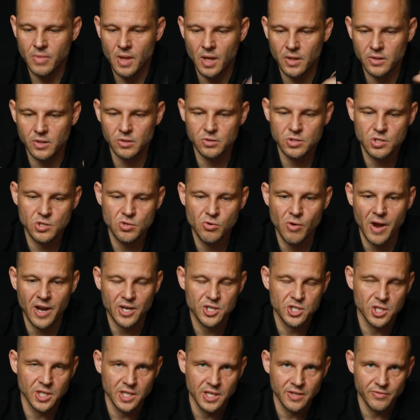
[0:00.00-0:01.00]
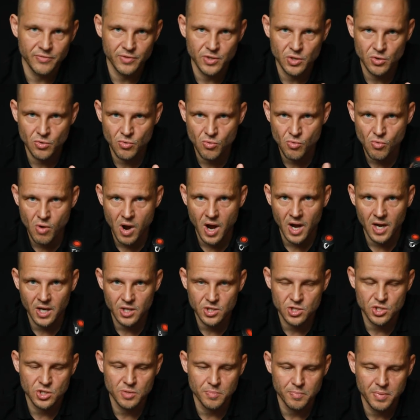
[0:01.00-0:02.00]
Those two actually give you
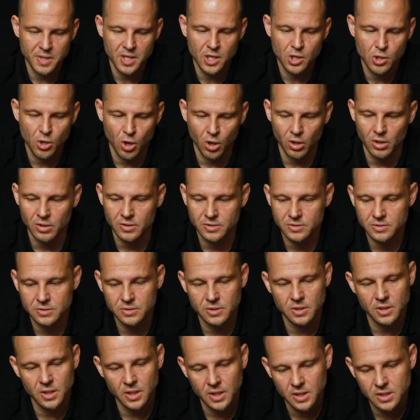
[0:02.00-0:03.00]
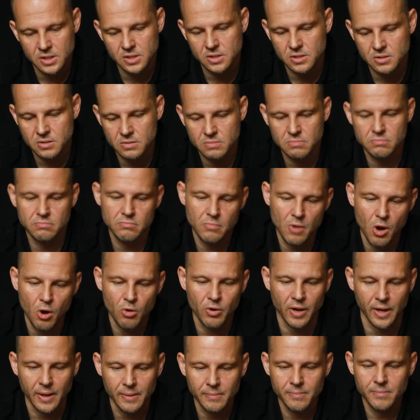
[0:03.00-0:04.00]
RGB colors. It's
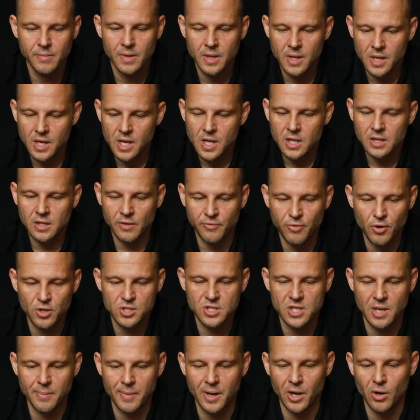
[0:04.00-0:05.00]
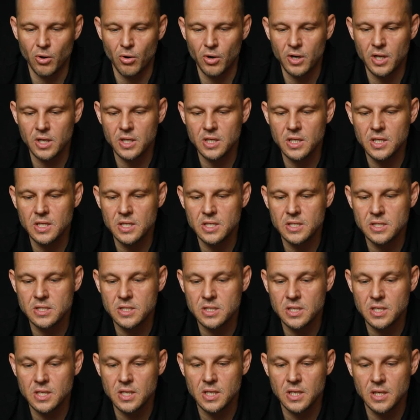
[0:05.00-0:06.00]
okay. The first time I ordered is
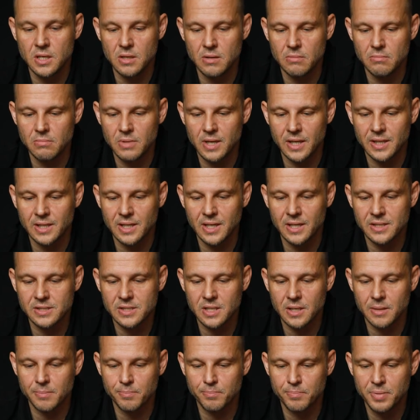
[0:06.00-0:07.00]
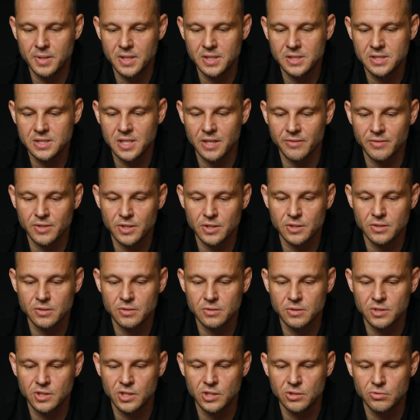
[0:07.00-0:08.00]
the LED Lenser
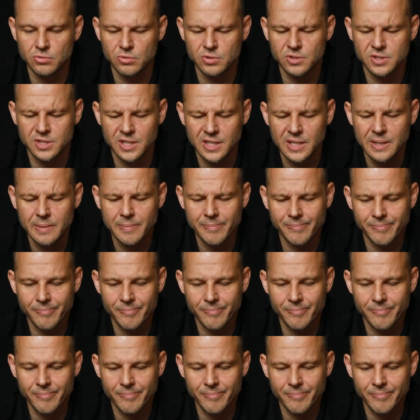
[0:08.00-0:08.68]
P7QC.